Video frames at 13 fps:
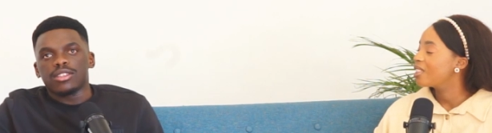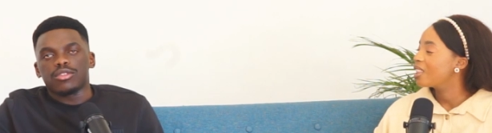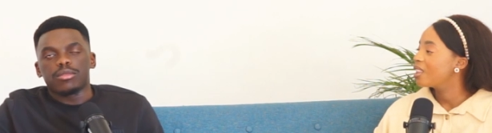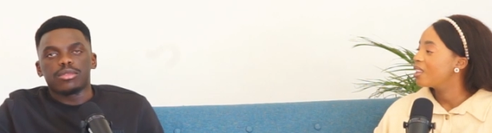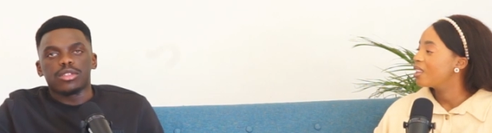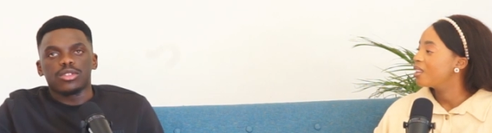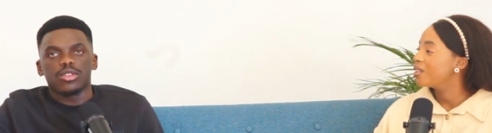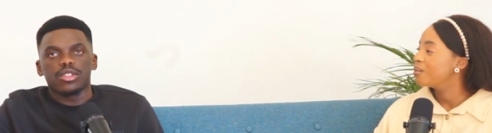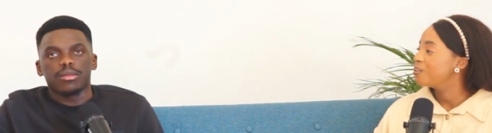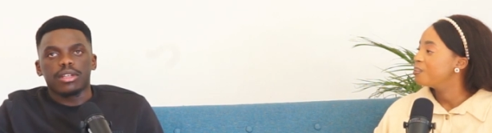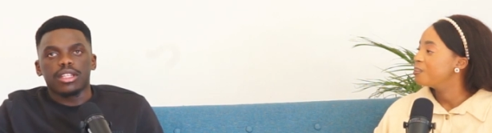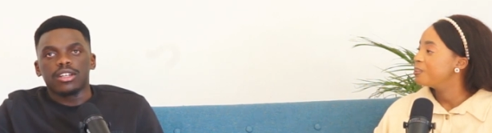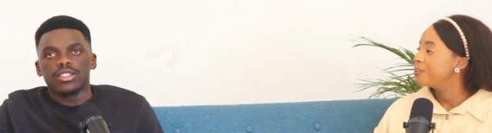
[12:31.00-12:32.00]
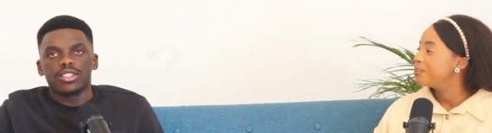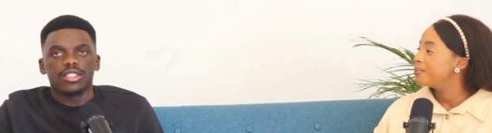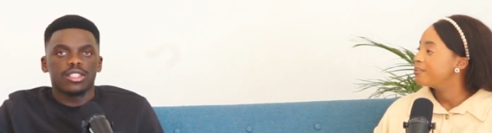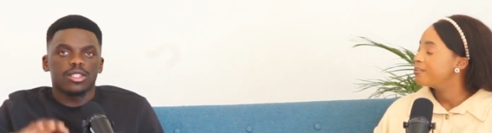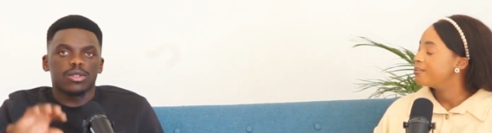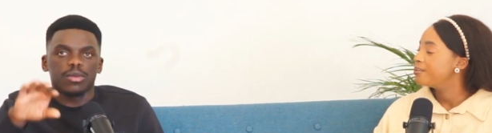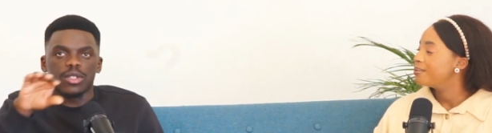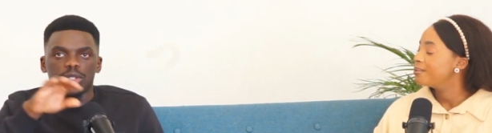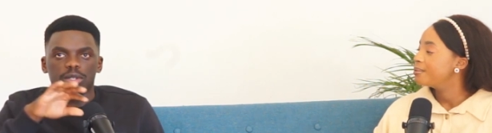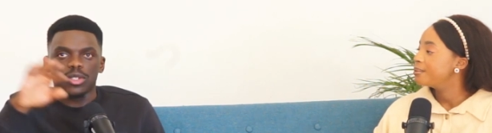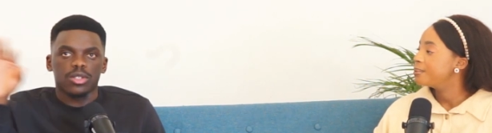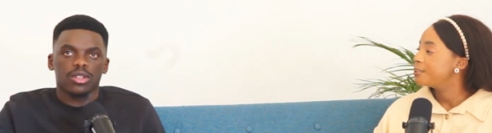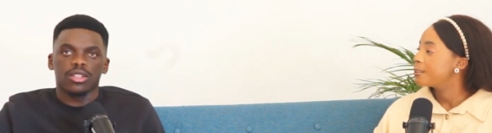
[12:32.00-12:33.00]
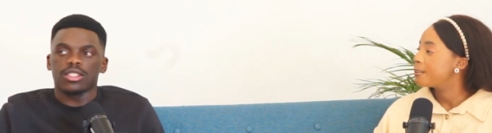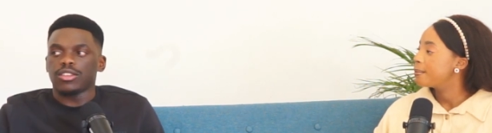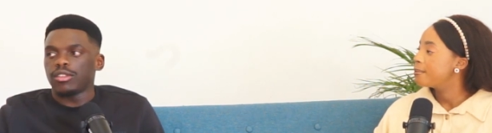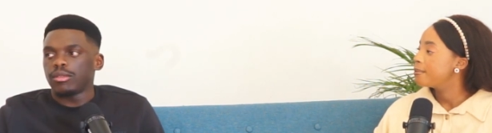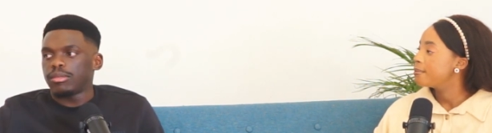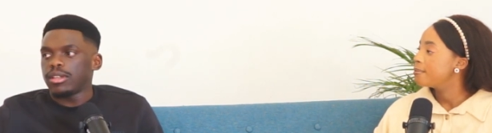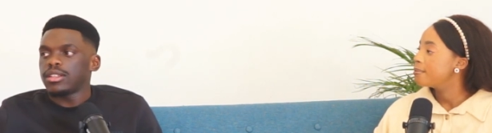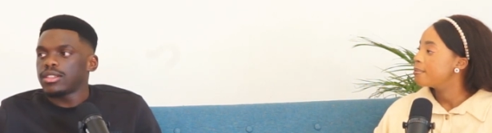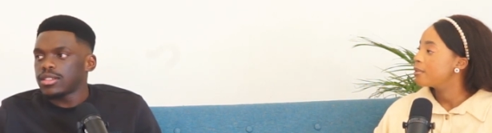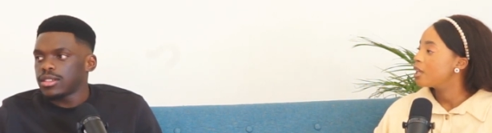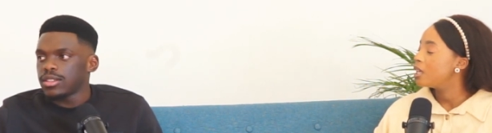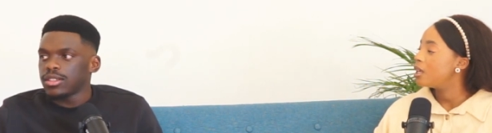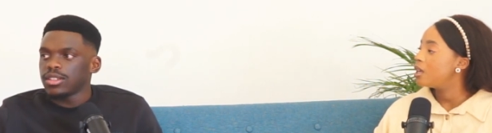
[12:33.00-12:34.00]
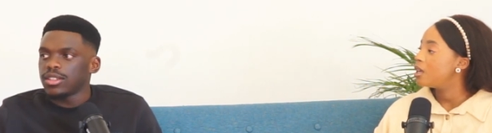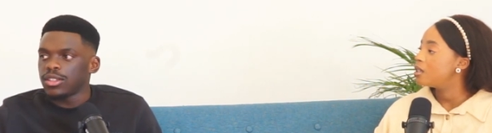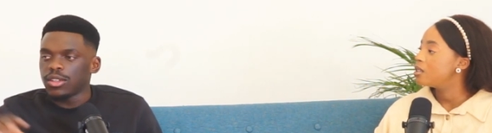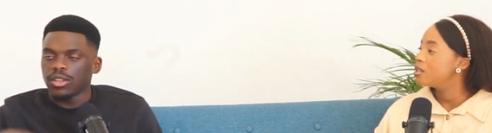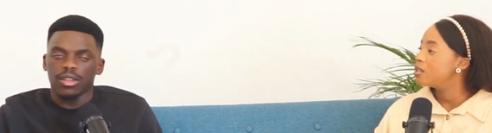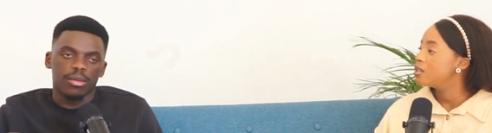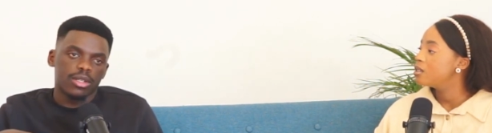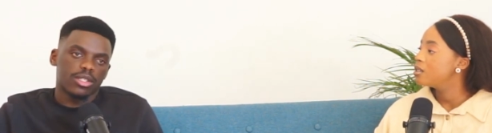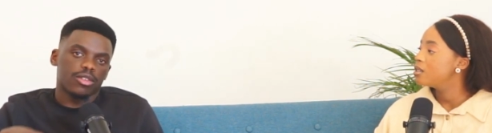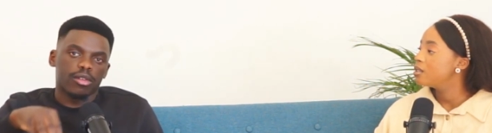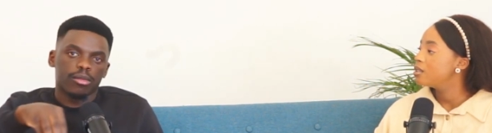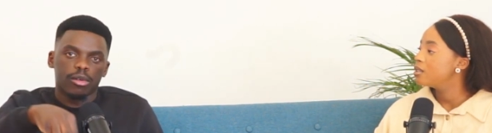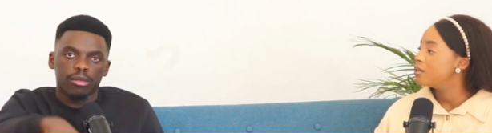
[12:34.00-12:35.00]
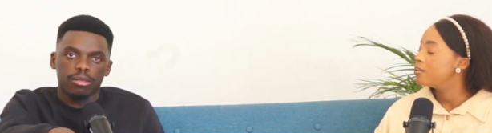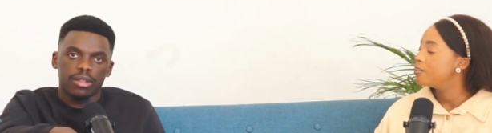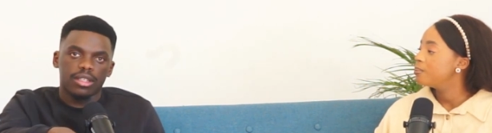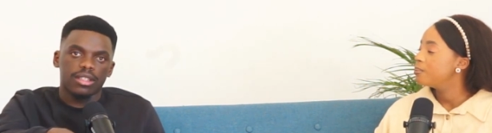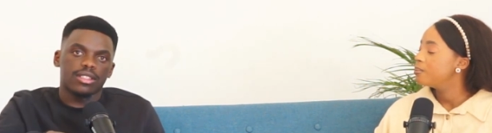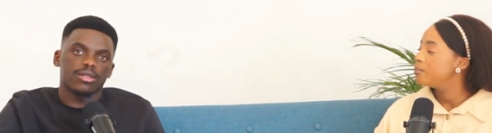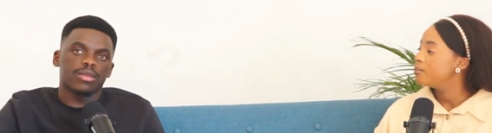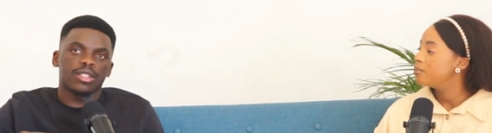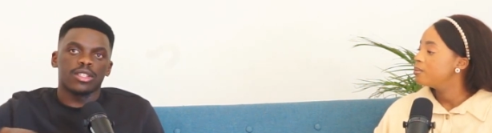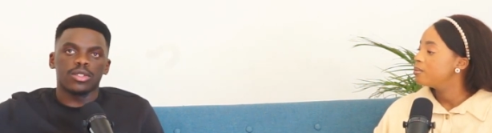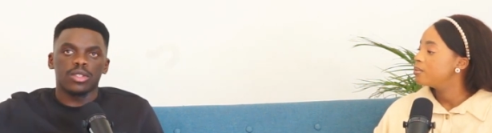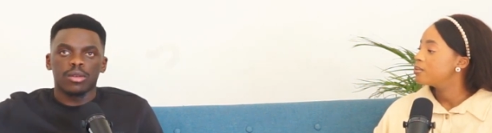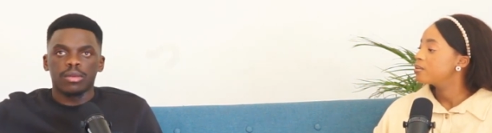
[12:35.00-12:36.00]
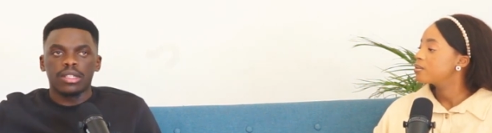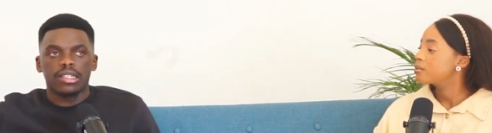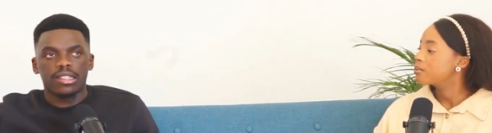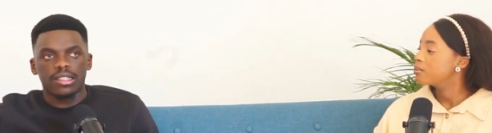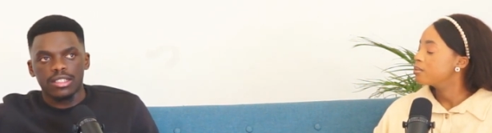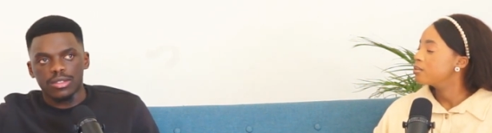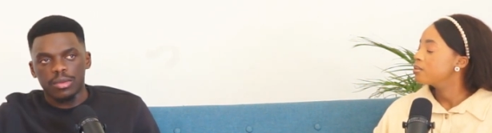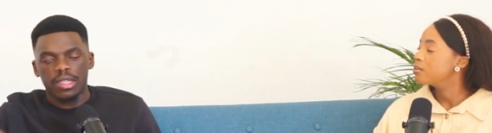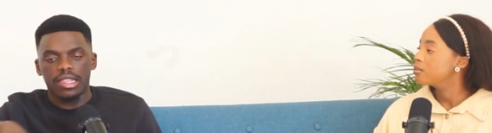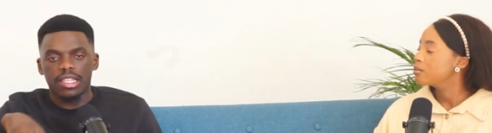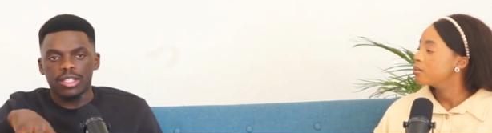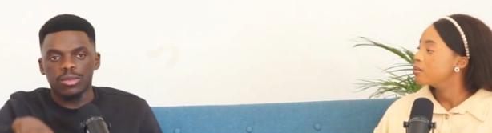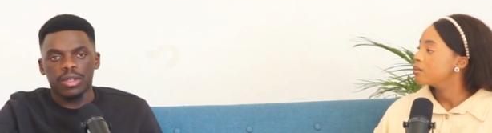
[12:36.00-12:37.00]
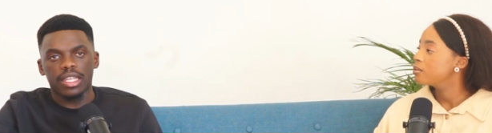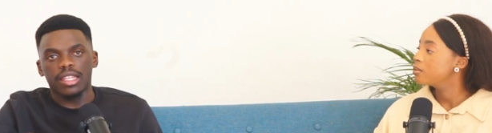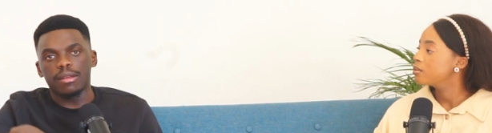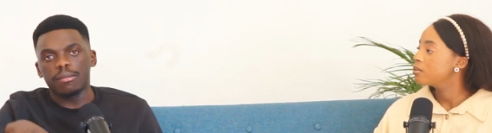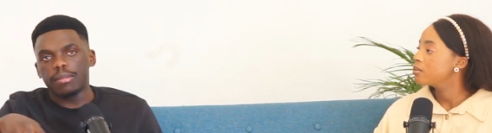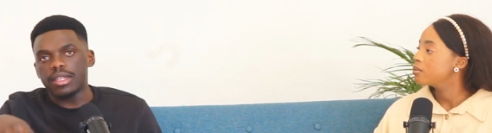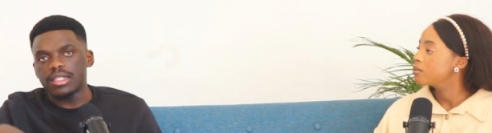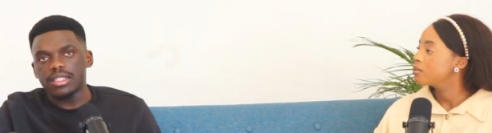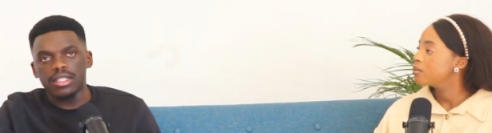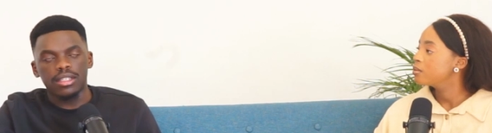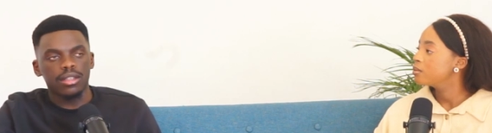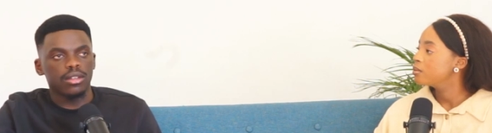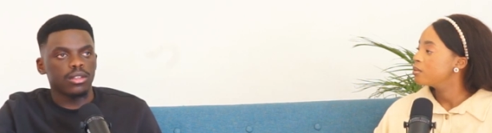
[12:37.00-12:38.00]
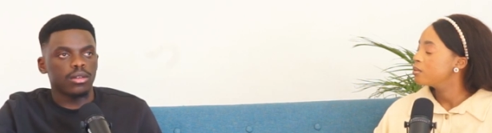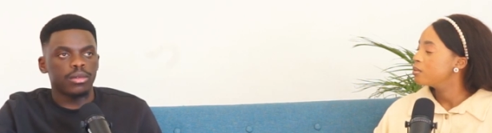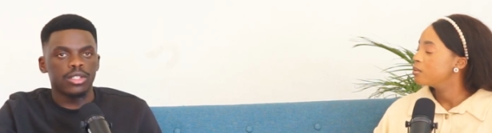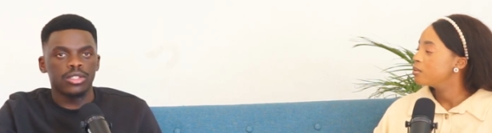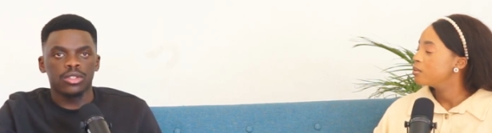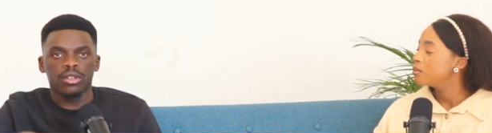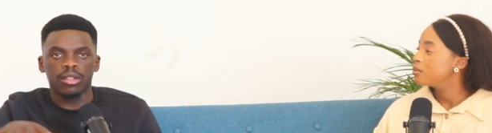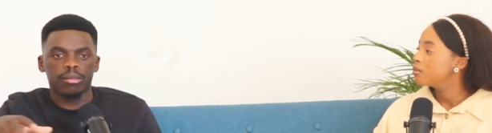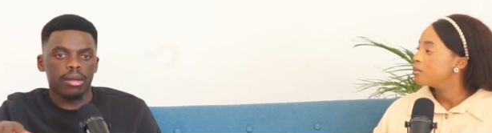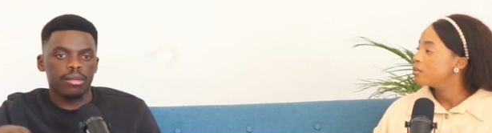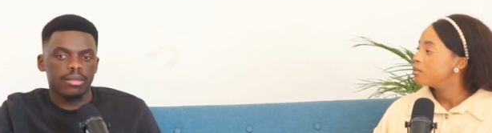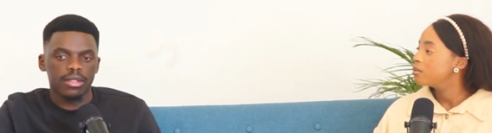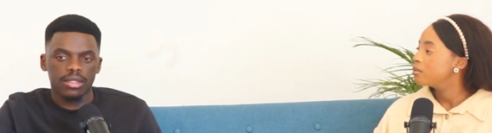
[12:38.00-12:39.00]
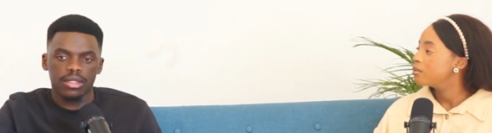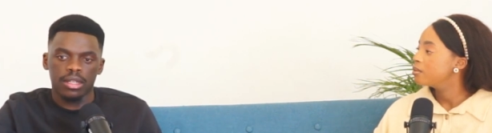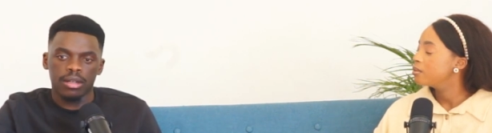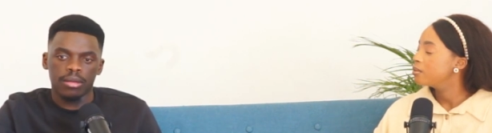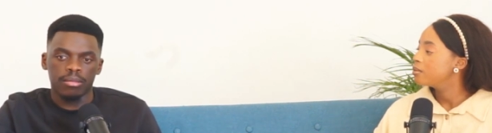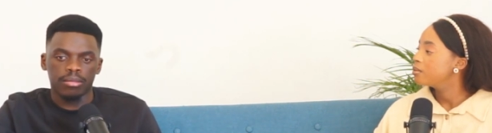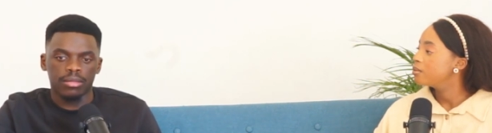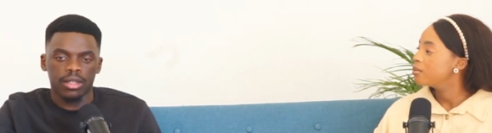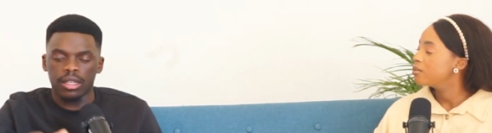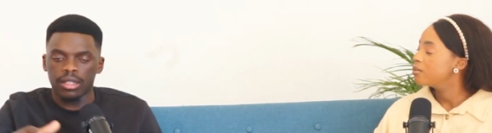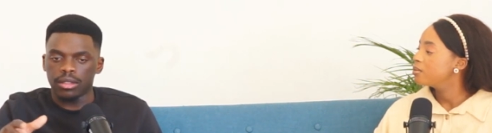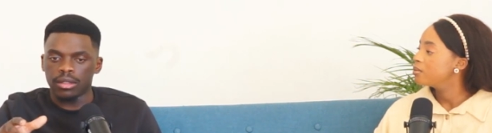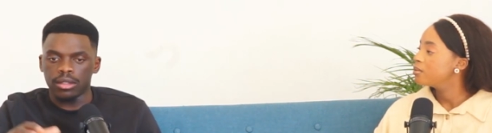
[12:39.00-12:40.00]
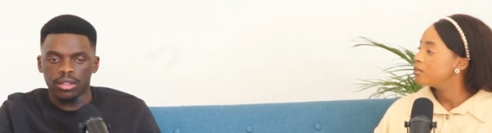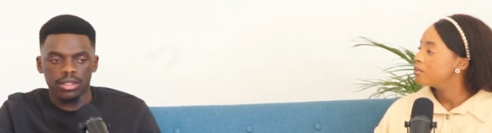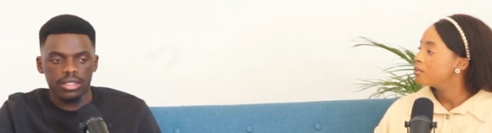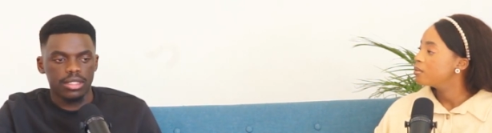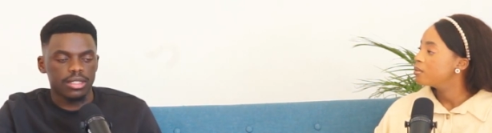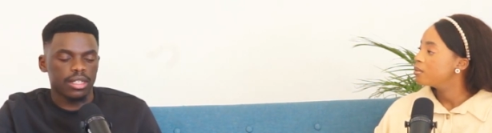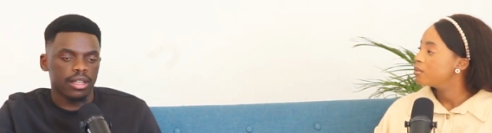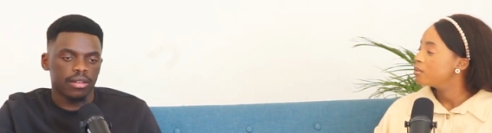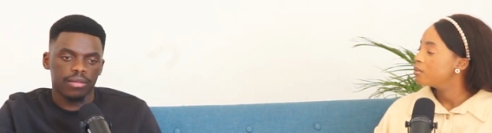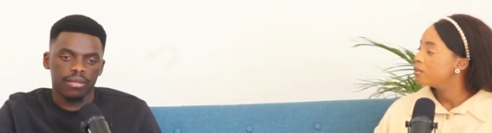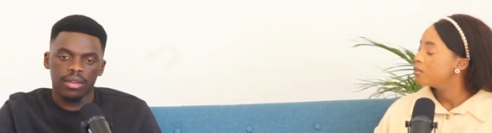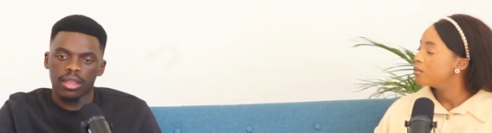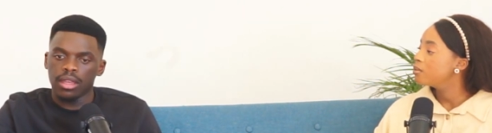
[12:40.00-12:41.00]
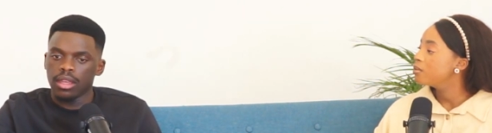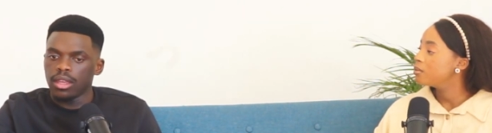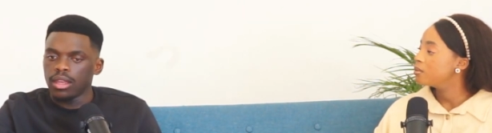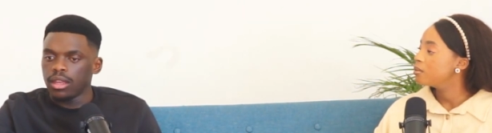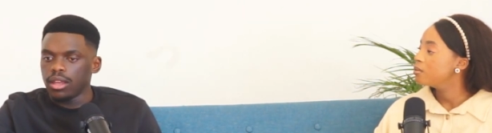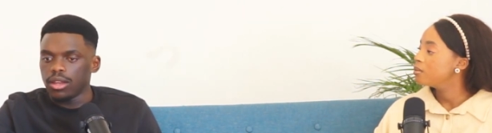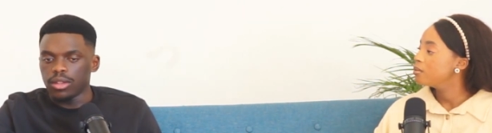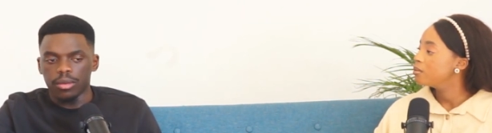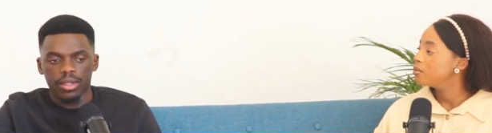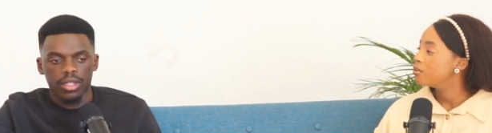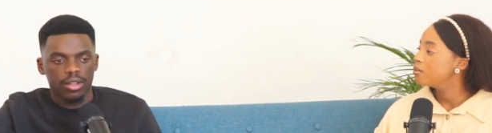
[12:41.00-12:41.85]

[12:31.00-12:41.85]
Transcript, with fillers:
Speaker 1: scripture talks about how Jesus went to a solitary place. Yeah. You know, he went to a remote place. He went into the wilderness when things were getting busy. You know, when John the Baptist um died, lost his life, you know, when